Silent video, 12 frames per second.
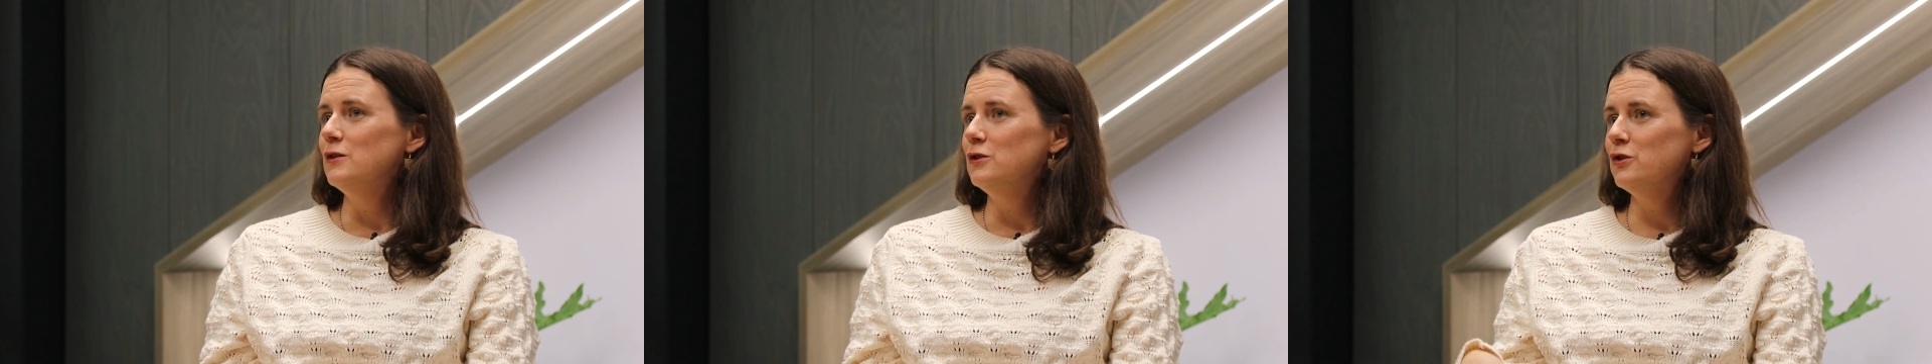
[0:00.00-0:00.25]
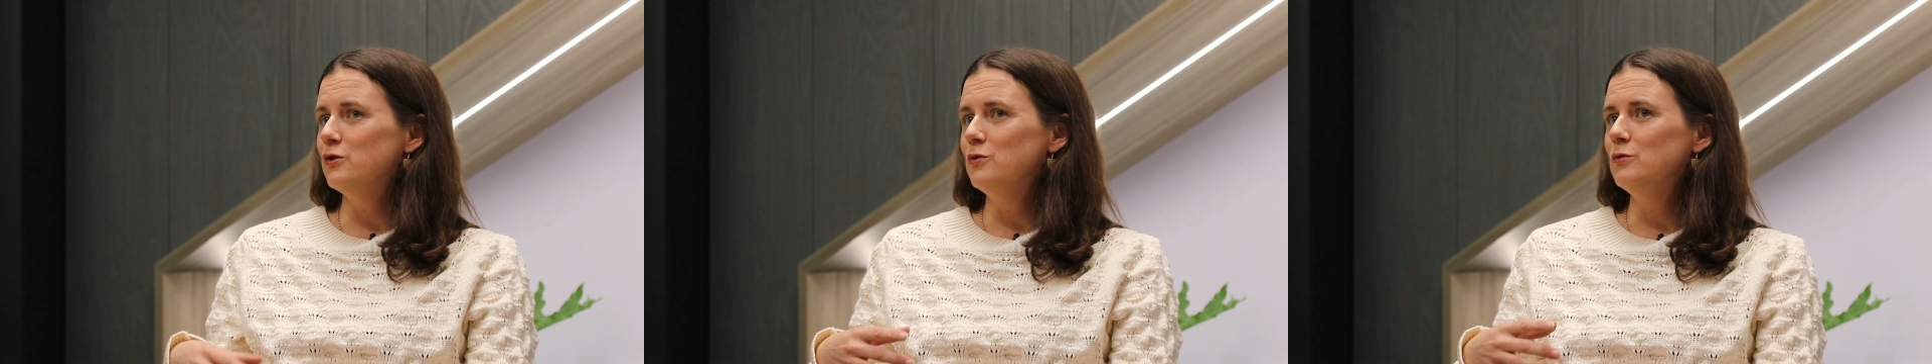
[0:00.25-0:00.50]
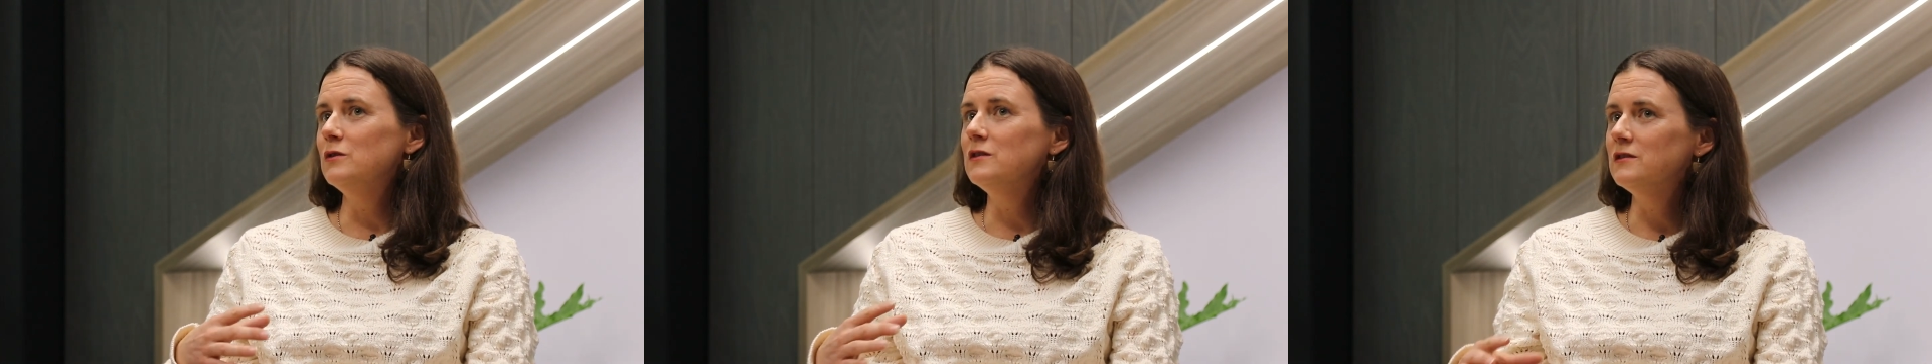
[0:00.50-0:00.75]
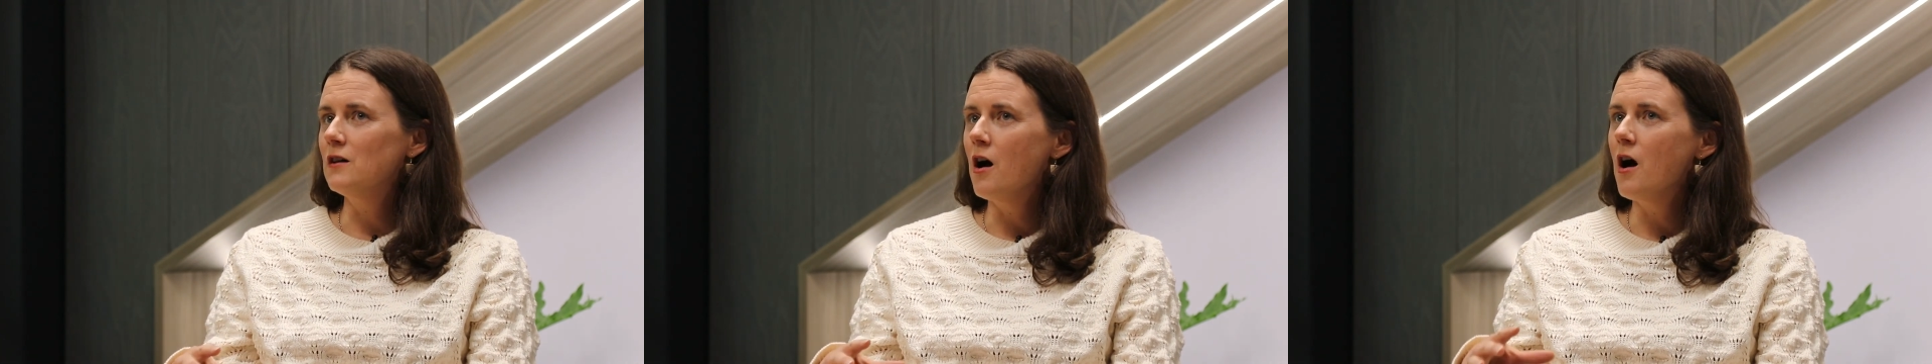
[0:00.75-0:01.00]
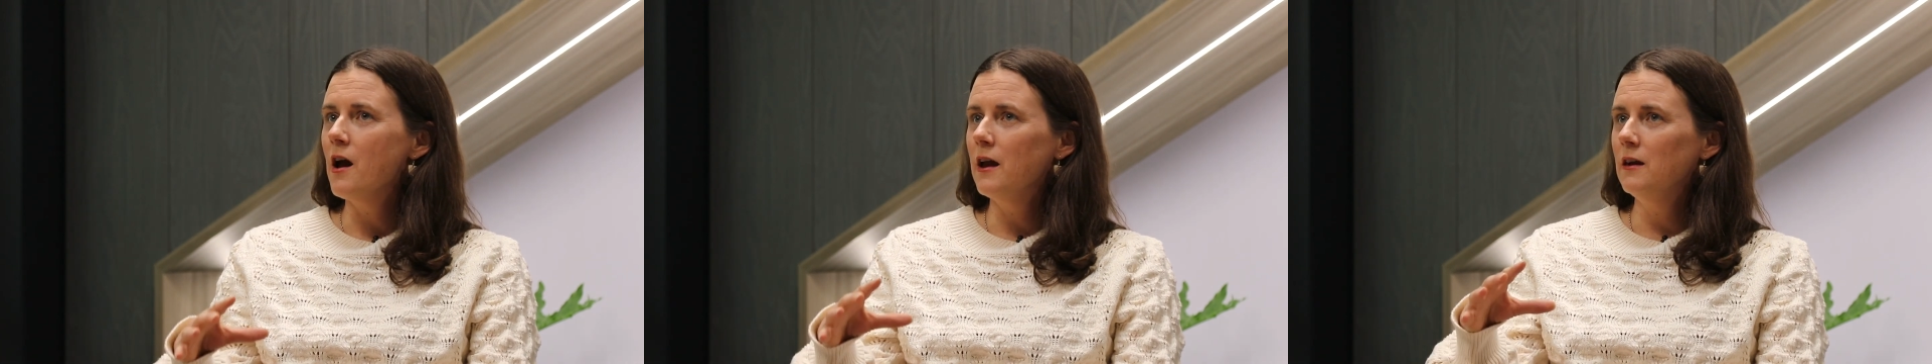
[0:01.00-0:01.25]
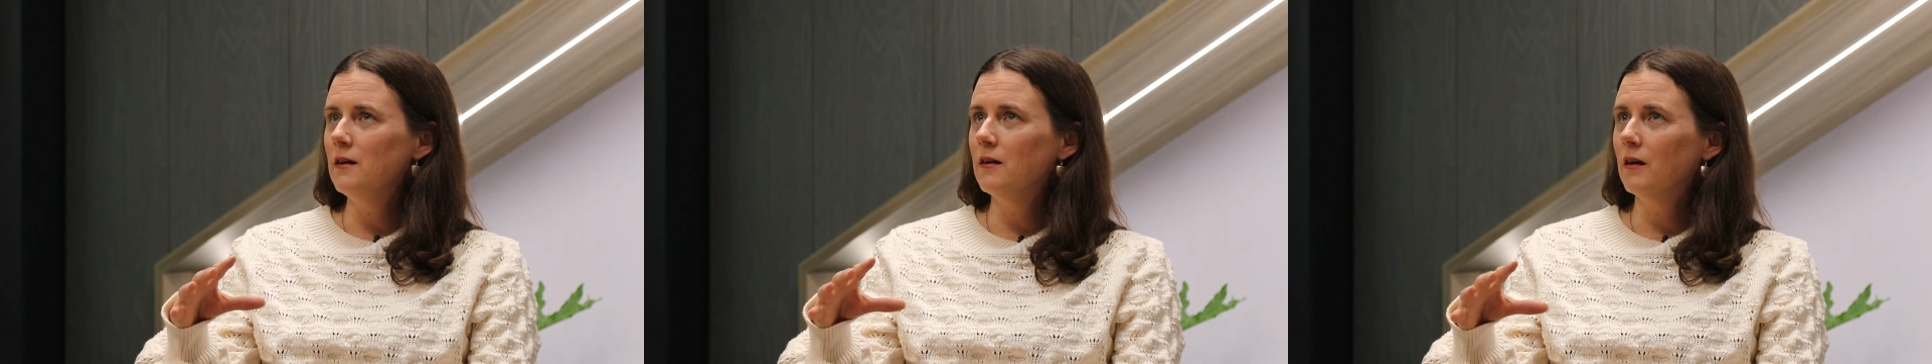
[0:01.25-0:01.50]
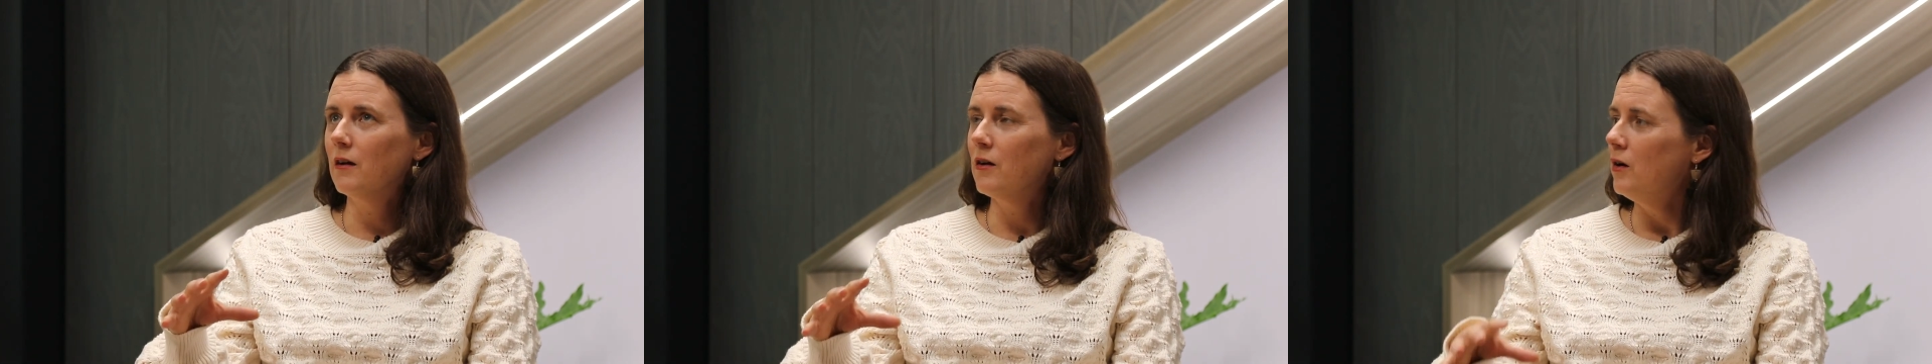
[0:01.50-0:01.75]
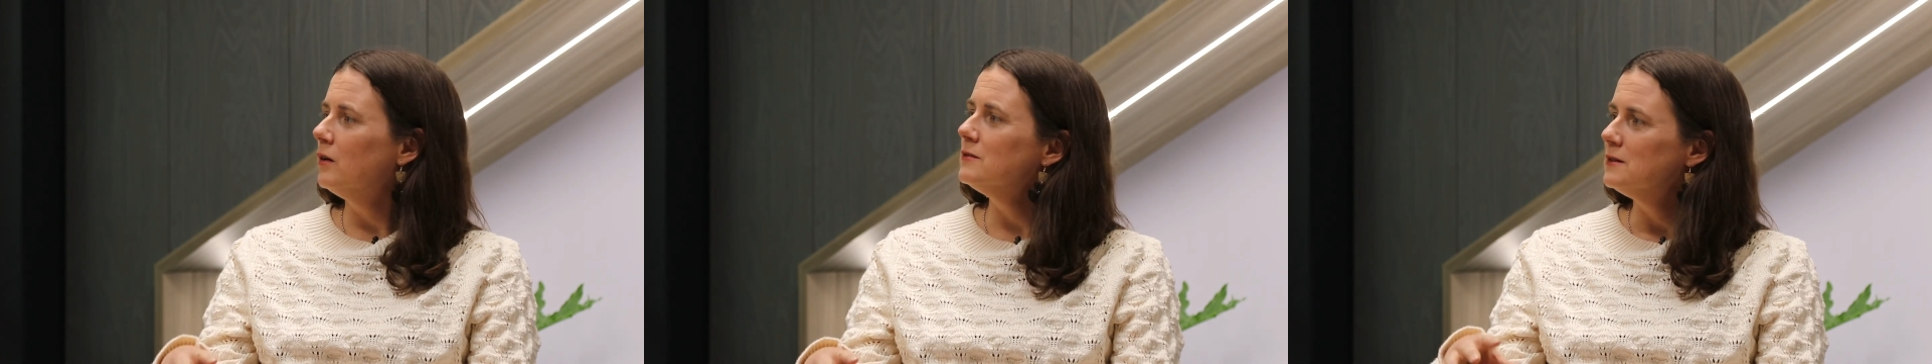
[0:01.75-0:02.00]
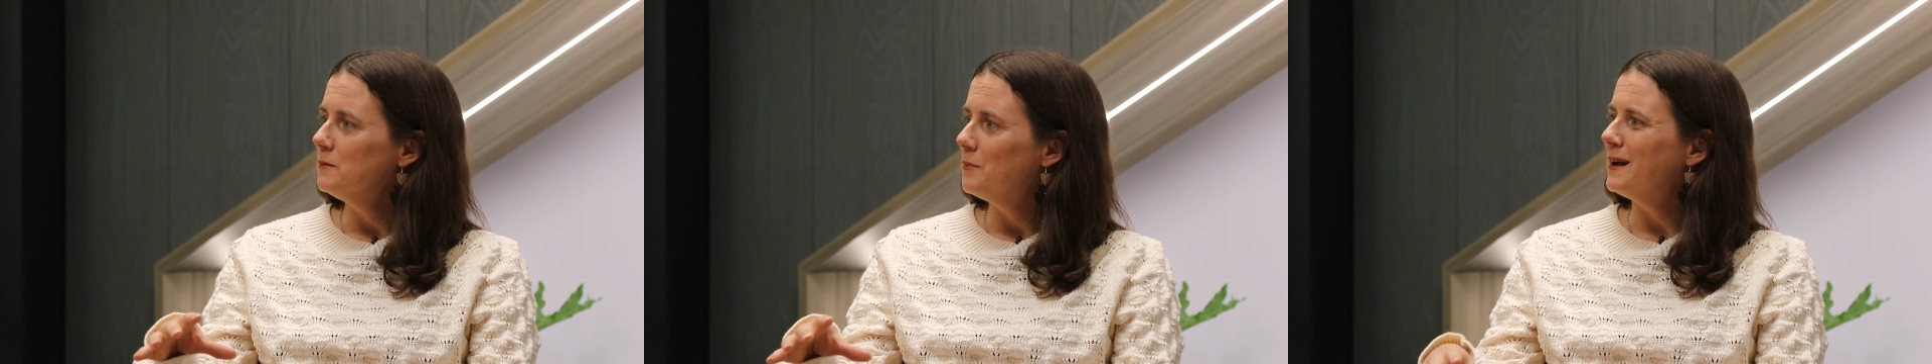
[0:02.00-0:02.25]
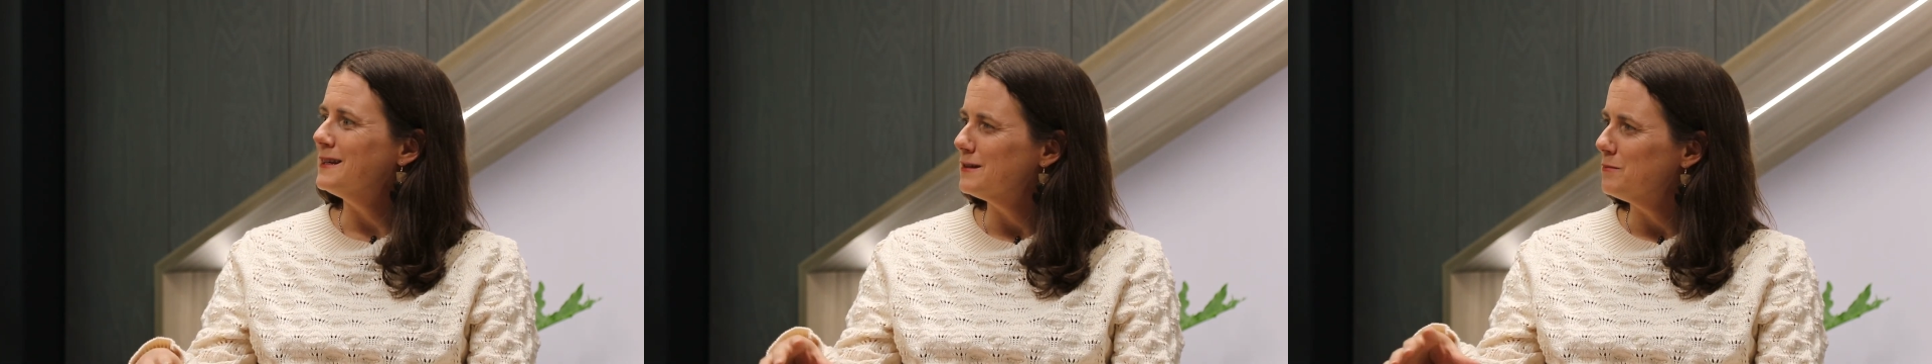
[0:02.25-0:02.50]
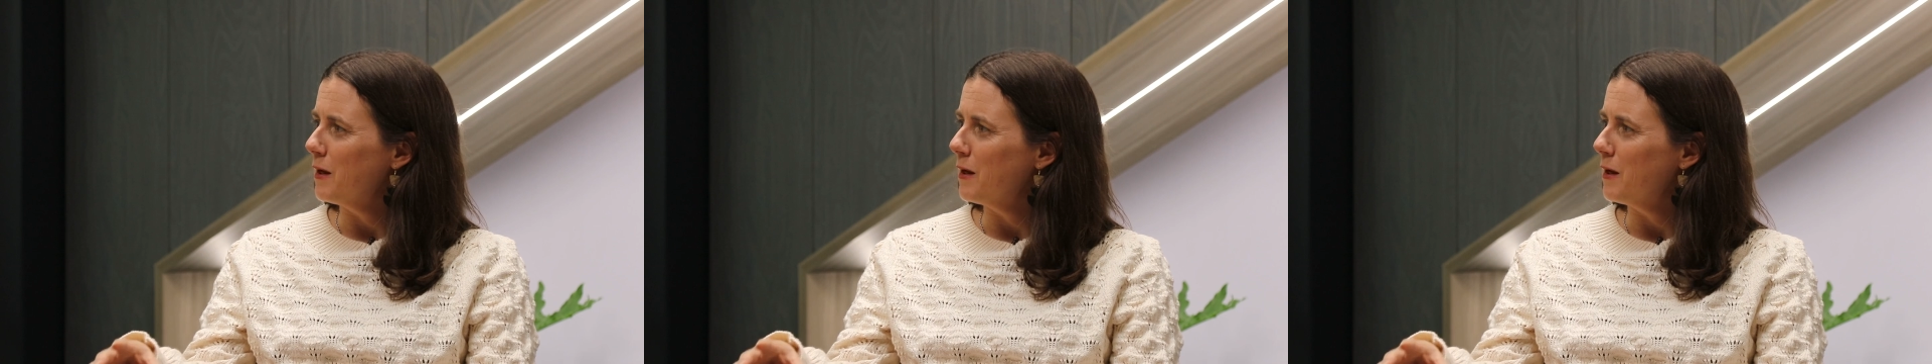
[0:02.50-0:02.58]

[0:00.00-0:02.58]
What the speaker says: to design concept-based